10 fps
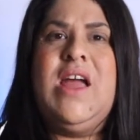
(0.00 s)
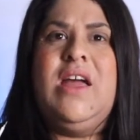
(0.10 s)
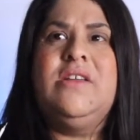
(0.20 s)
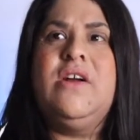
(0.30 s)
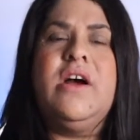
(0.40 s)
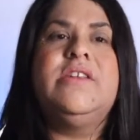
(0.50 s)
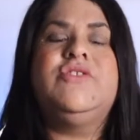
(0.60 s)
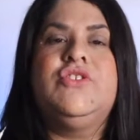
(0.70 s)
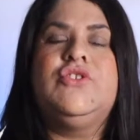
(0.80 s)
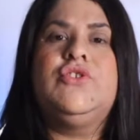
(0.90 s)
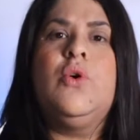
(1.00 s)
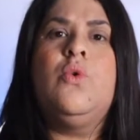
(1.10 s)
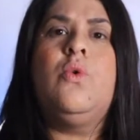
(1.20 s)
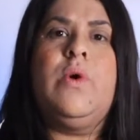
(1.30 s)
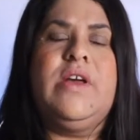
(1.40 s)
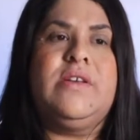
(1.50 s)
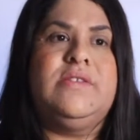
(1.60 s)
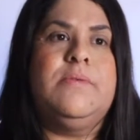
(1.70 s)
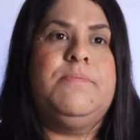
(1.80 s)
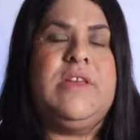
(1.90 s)
And God is just so quick
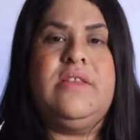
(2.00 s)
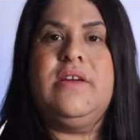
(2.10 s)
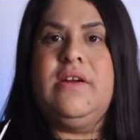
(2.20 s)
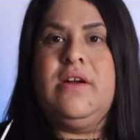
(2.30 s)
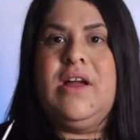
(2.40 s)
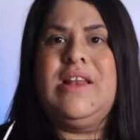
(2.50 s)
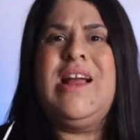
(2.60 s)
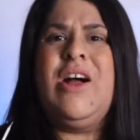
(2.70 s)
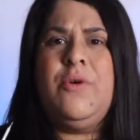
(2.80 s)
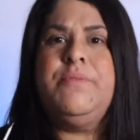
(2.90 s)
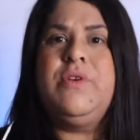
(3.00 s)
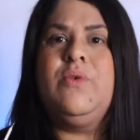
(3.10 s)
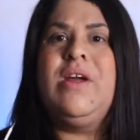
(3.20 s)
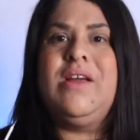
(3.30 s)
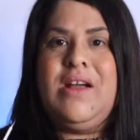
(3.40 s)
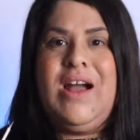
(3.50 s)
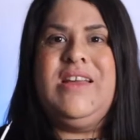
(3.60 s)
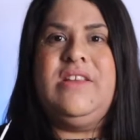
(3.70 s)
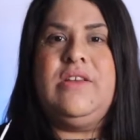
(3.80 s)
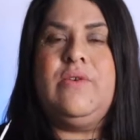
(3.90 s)
to be there and help you and
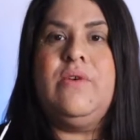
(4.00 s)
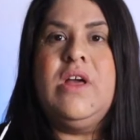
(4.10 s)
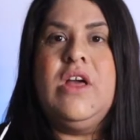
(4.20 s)
guide you.